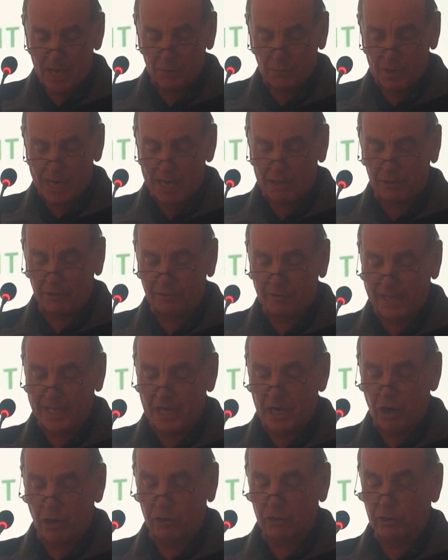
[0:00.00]
Rather,
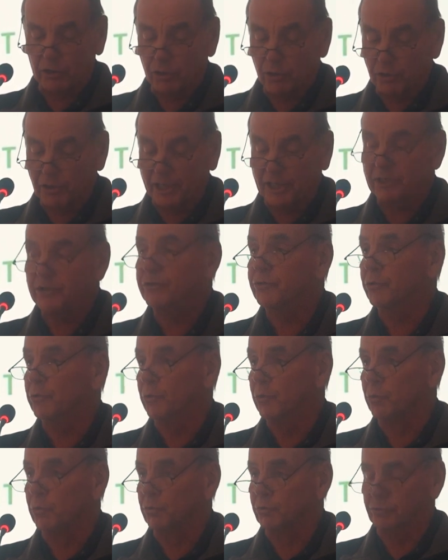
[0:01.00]
they are learning
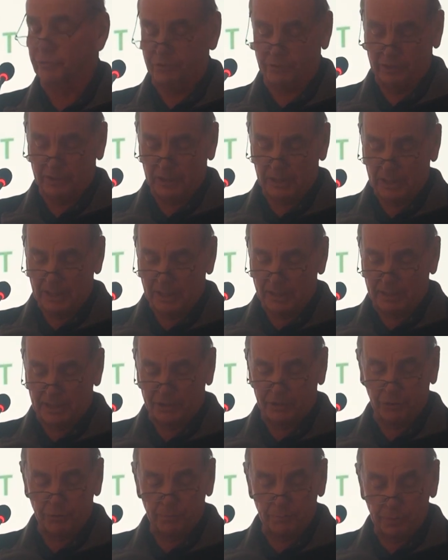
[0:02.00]
tools
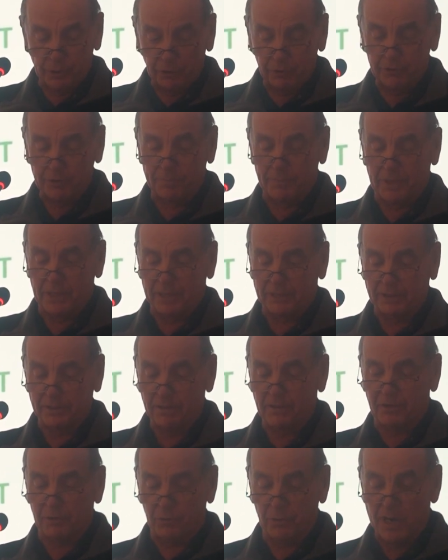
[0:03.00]
that you build upon
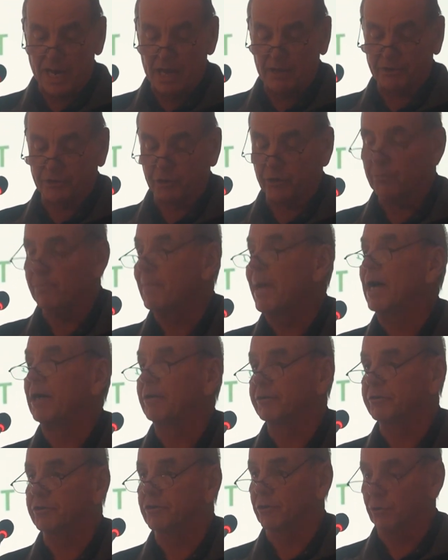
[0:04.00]
throughout your
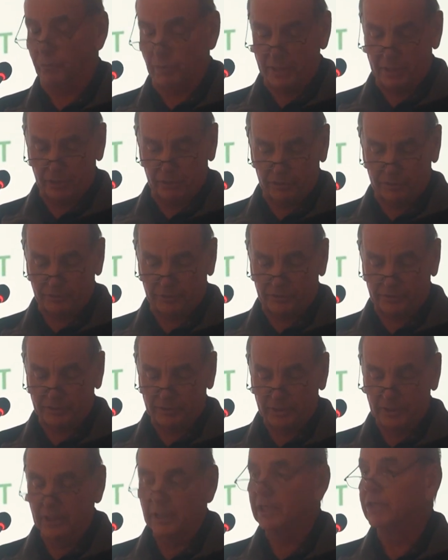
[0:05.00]
mountain careers
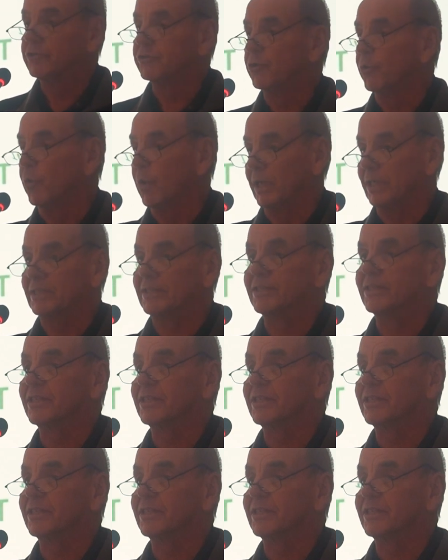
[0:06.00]
to one